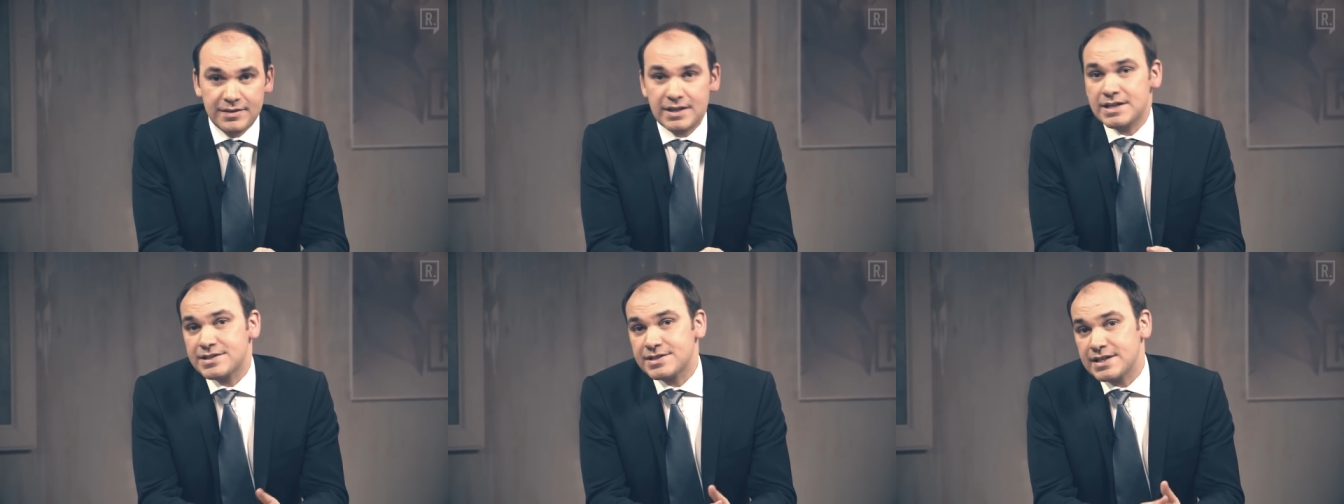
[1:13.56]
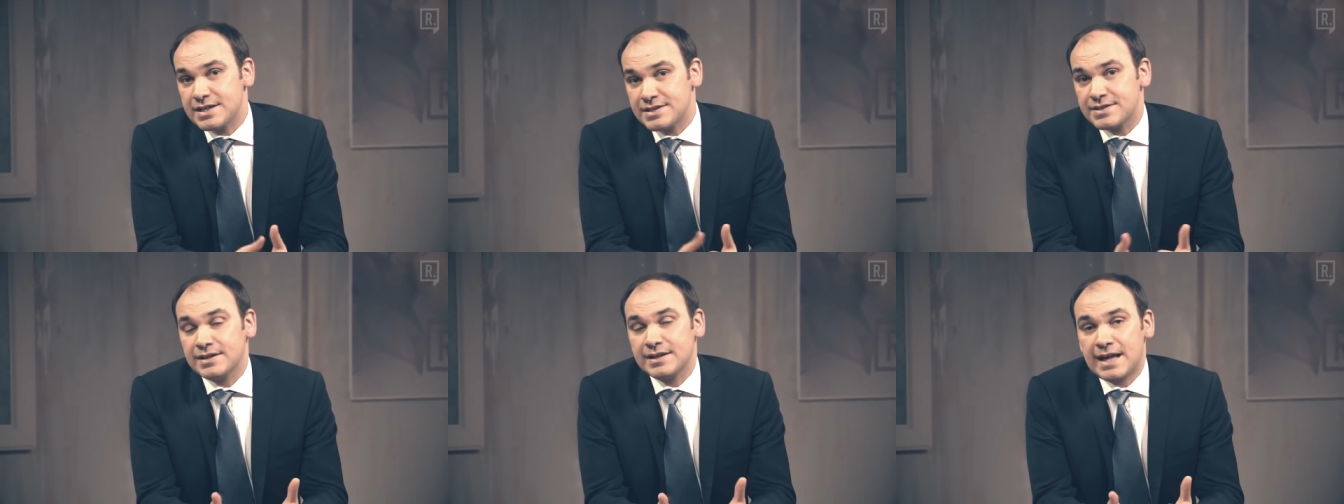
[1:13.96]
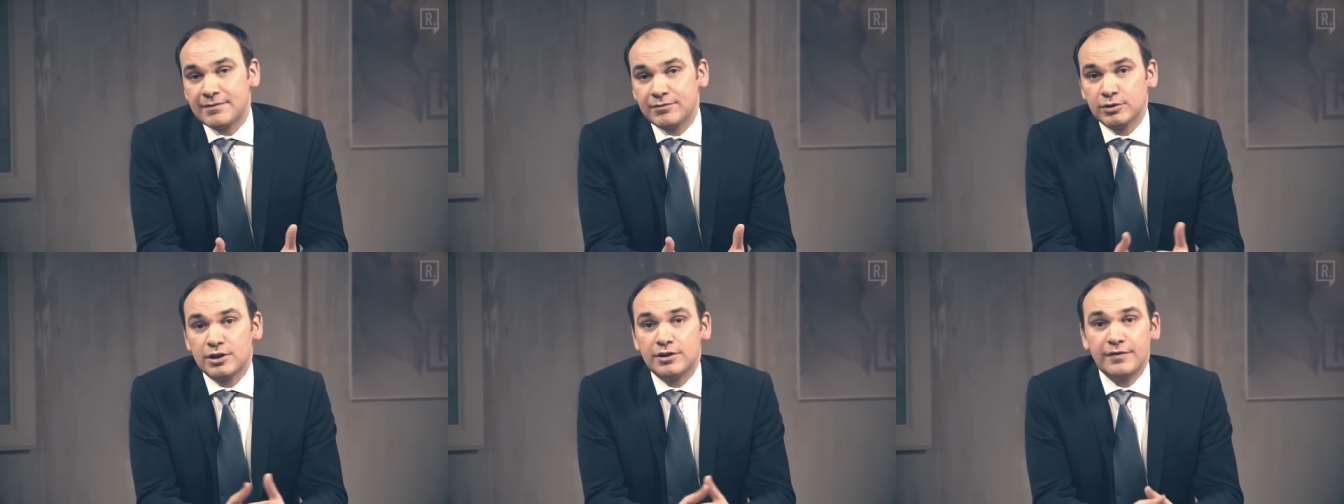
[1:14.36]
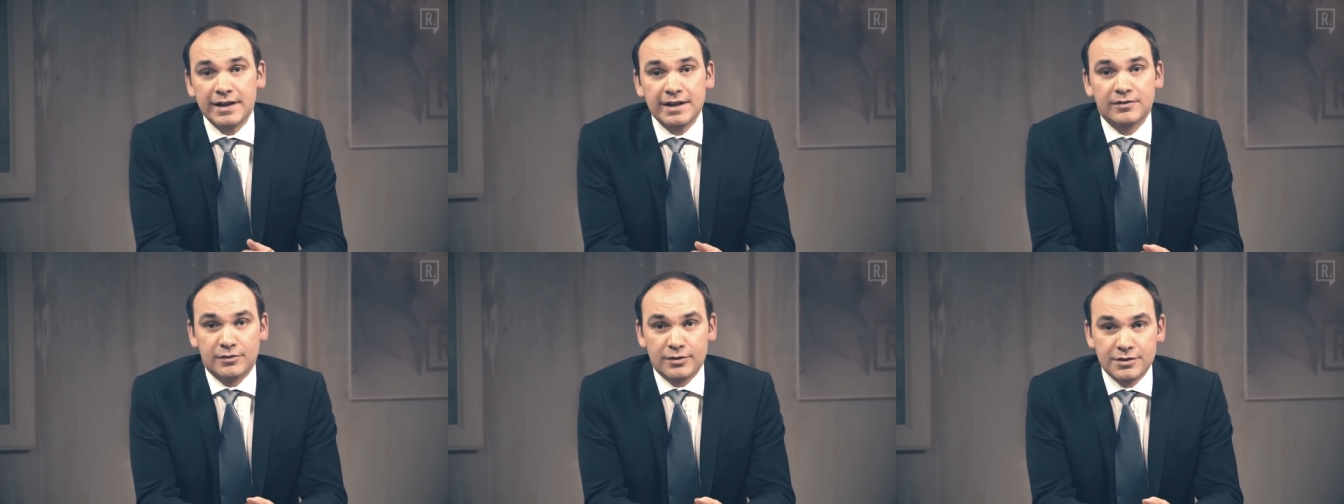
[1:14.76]
This is the level of
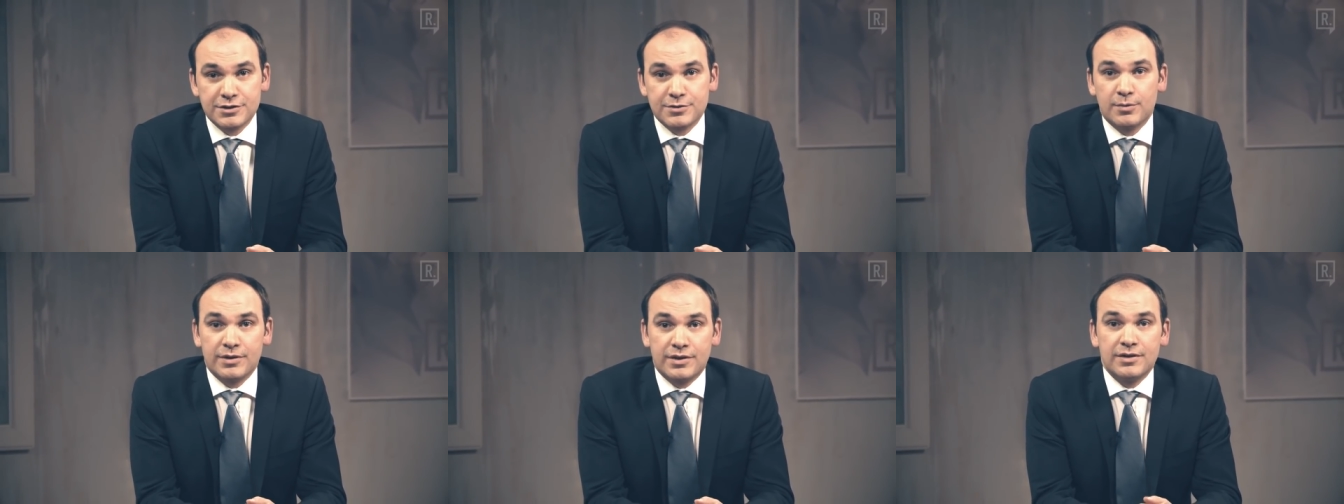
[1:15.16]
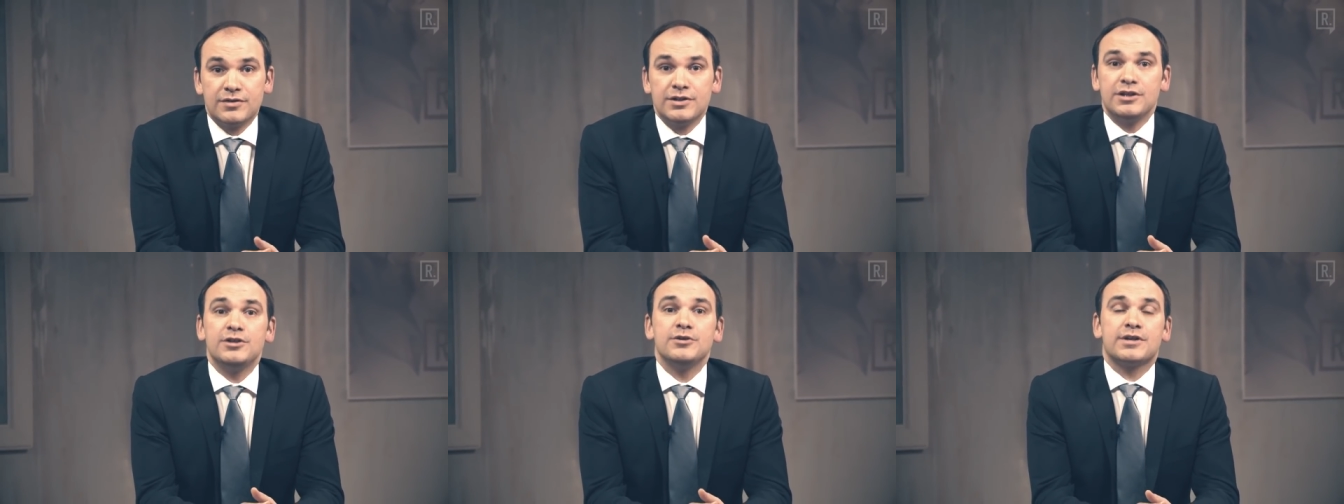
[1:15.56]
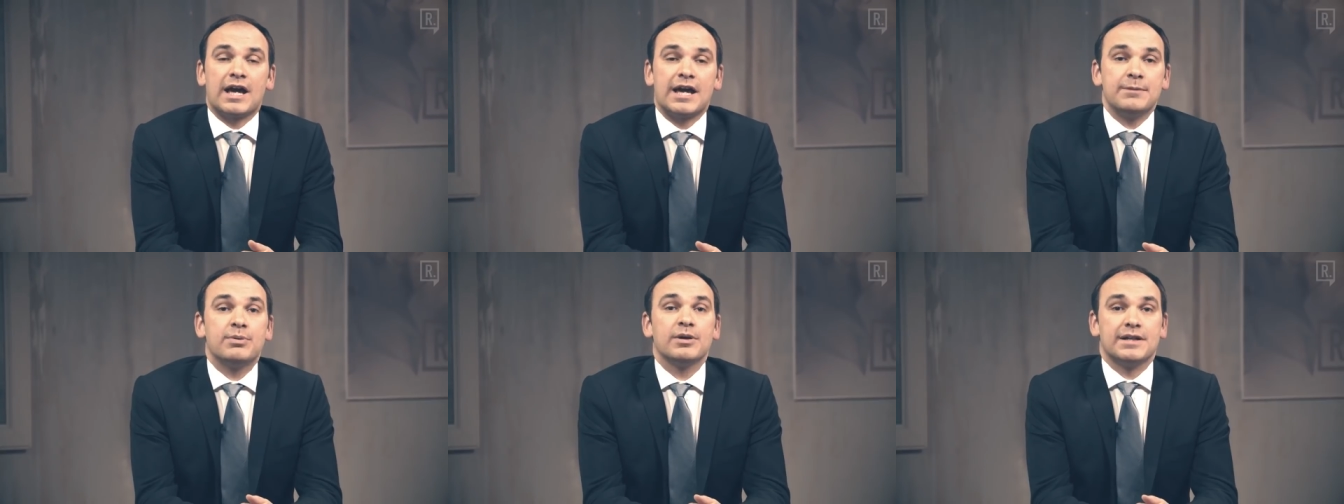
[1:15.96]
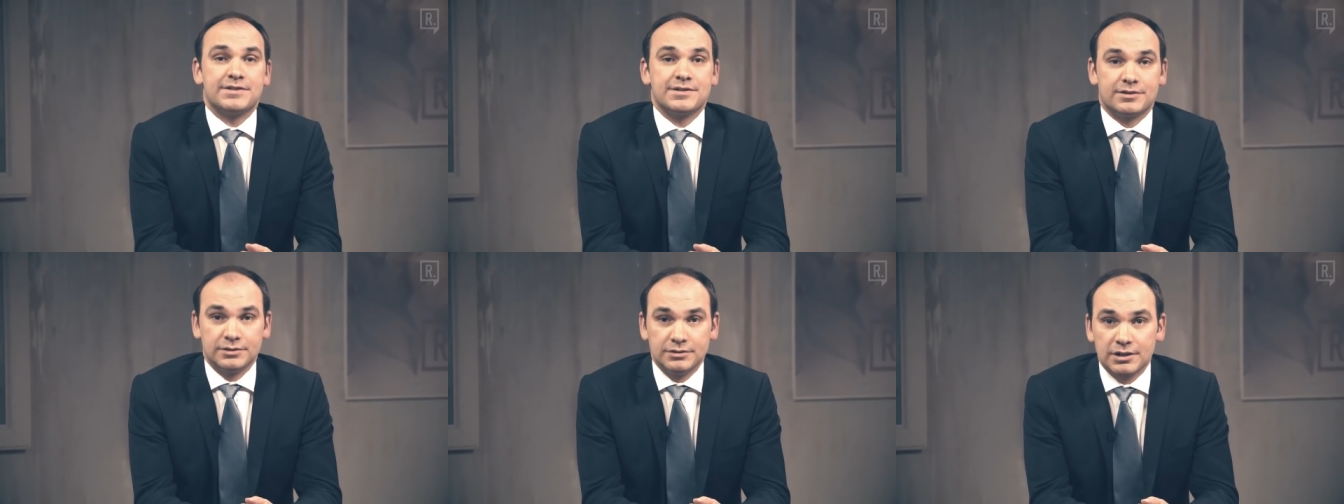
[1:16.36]
ignorance within the UK
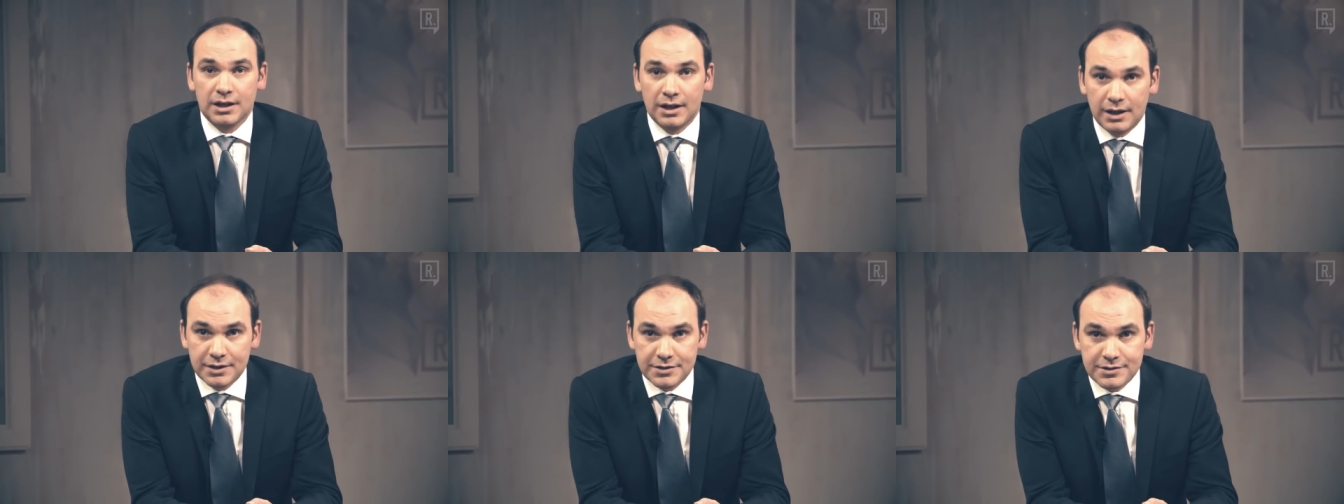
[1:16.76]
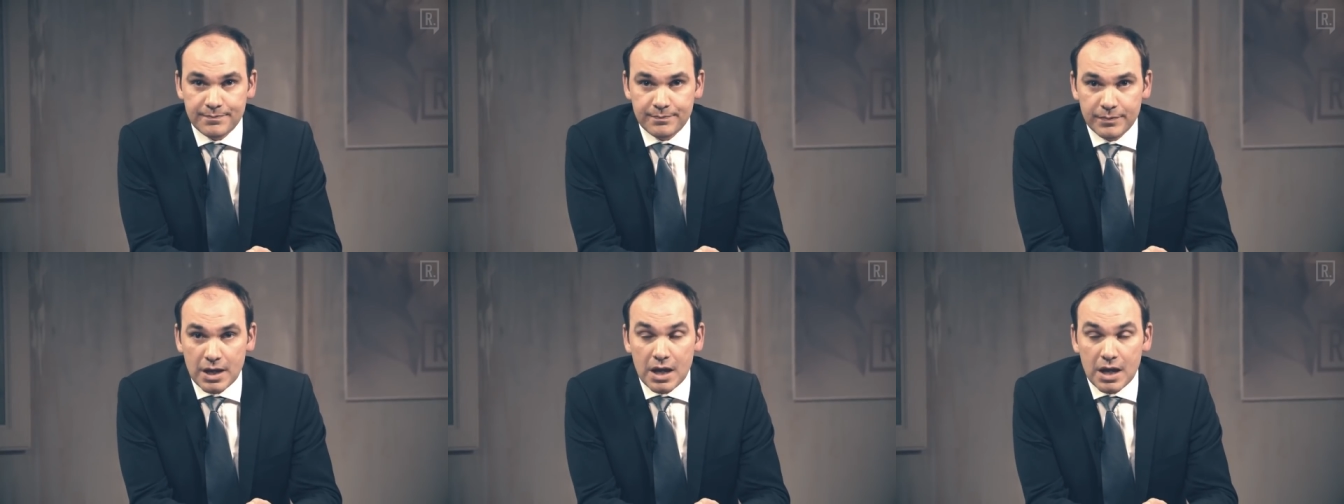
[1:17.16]
political class.